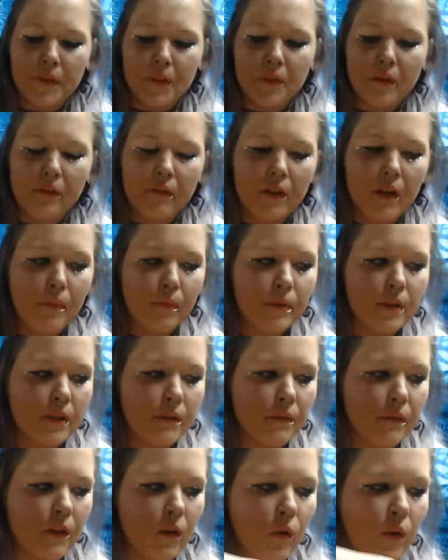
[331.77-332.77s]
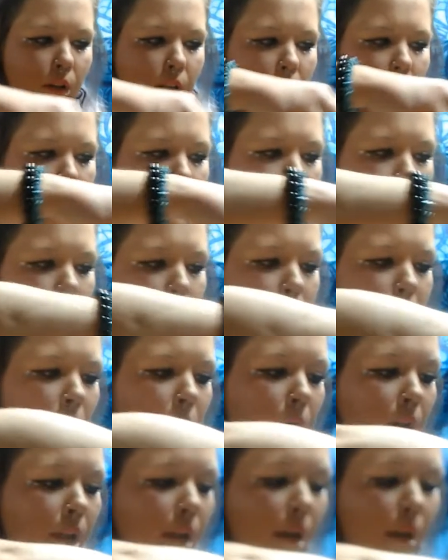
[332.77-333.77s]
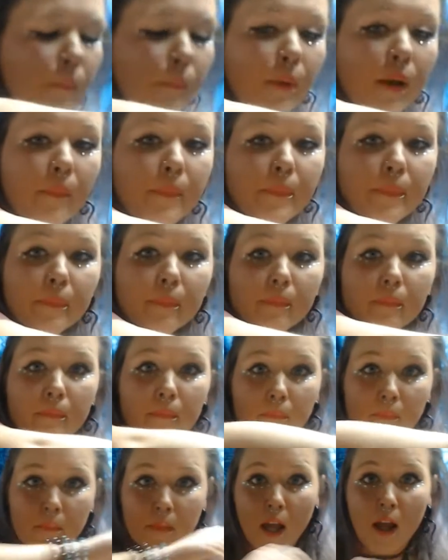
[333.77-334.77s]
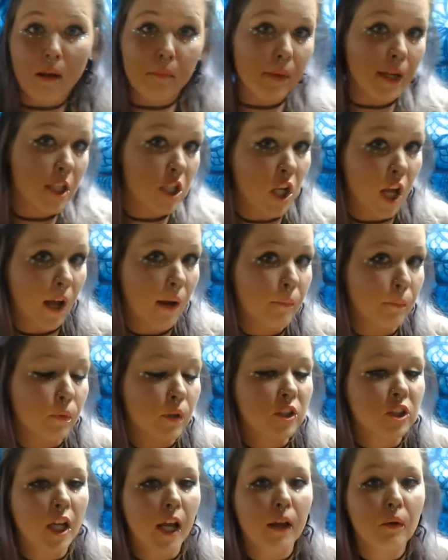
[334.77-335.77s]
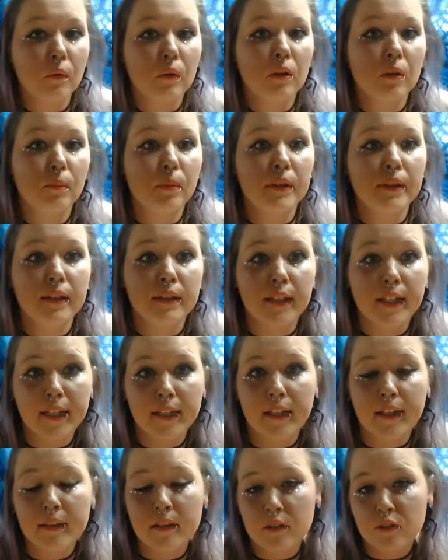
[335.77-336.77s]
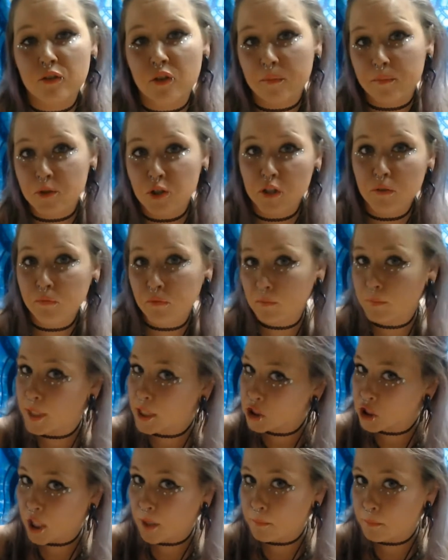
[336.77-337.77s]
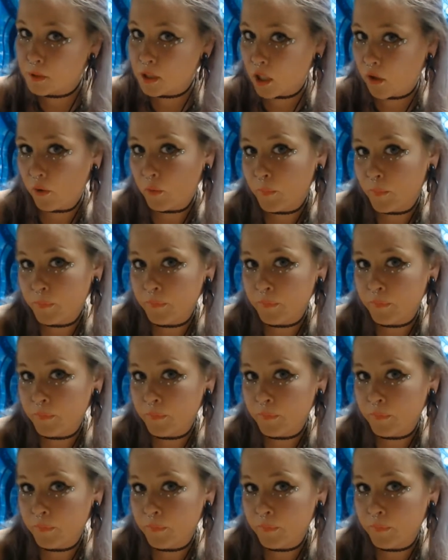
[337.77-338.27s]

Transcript: have a couple different oils that'll be going up on my shop, which I will put the link in the description for my shop below.